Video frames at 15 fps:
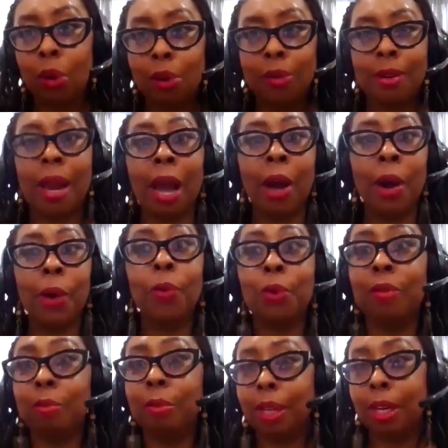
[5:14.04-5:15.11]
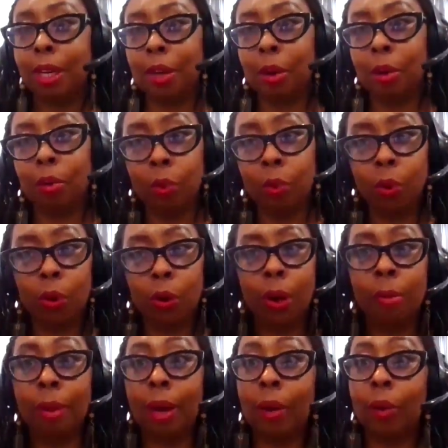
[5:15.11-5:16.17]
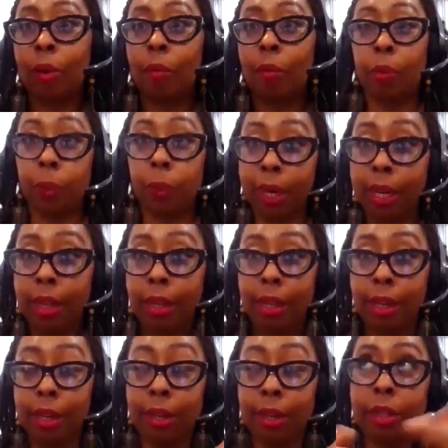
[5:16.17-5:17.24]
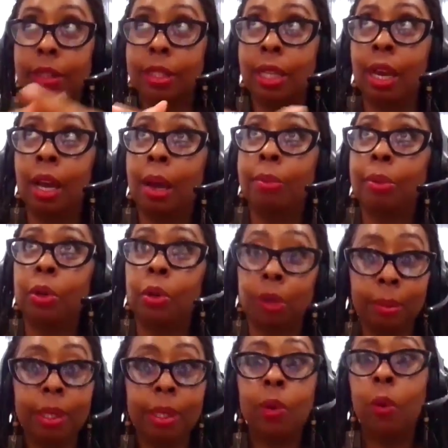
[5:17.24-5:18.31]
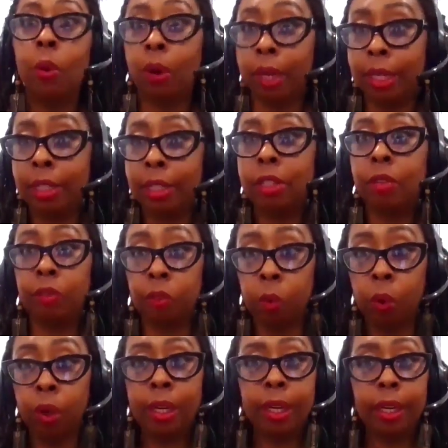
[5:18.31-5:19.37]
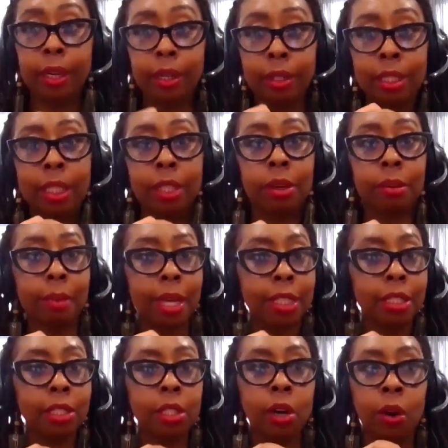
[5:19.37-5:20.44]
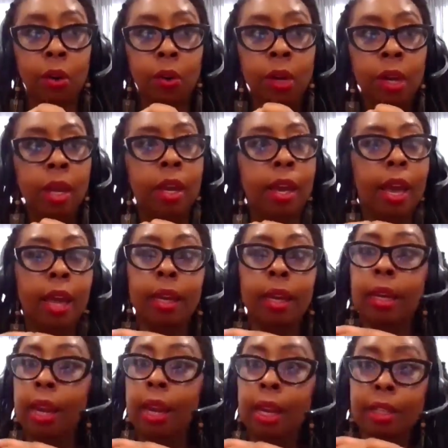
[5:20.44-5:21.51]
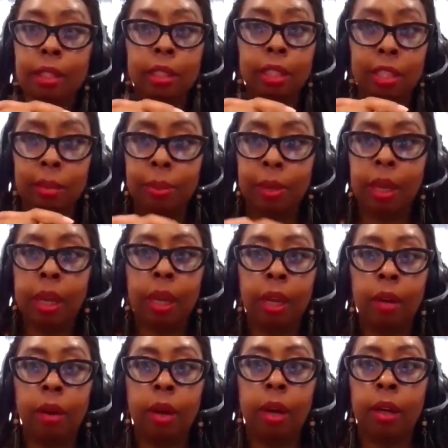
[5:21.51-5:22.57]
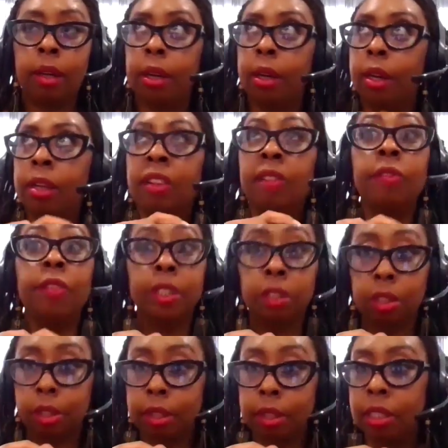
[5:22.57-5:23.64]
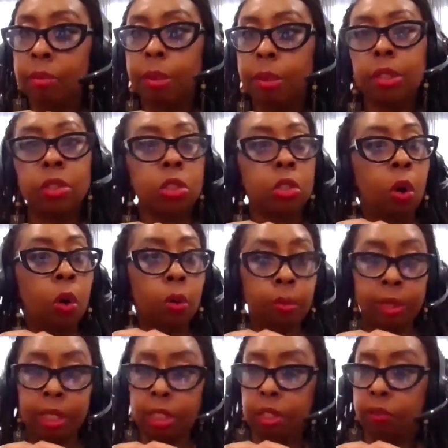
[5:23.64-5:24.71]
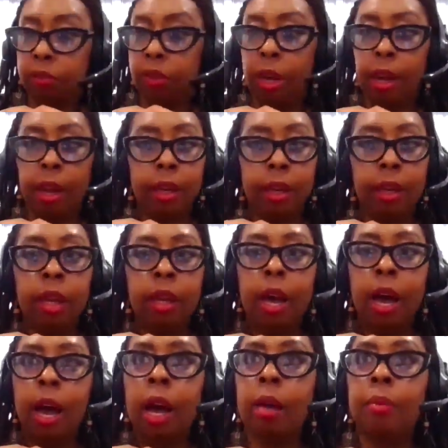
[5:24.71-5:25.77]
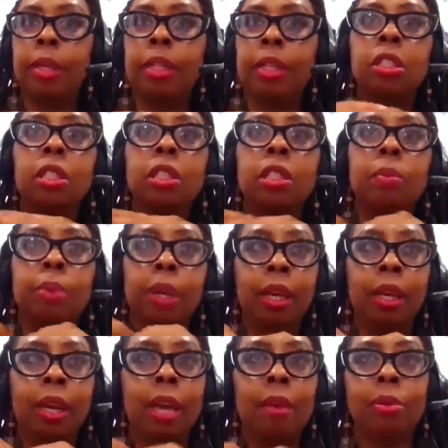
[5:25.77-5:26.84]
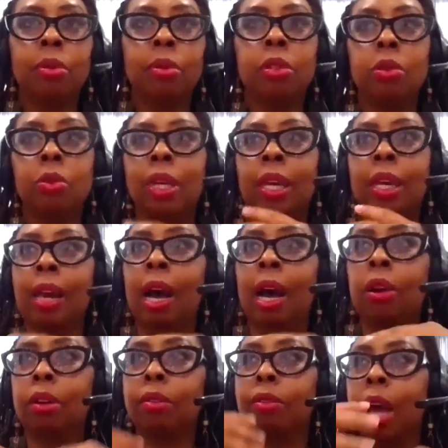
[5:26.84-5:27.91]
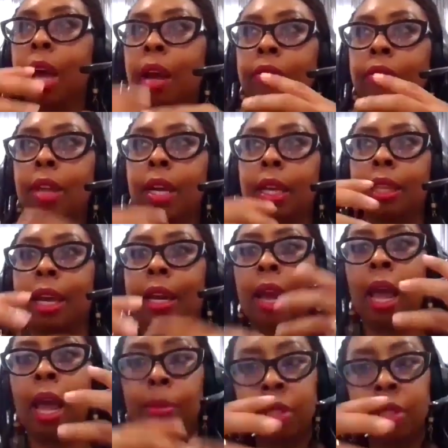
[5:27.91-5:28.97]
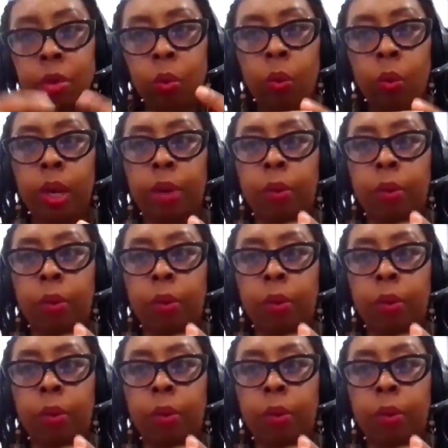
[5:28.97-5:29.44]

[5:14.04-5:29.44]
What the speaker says: forward now, we've been here for about 3 years. I'm going to be going into 4 years here in Mexico. And it has just been an adventure. It's been so much fun, and just being able to get out of kind of like that hamster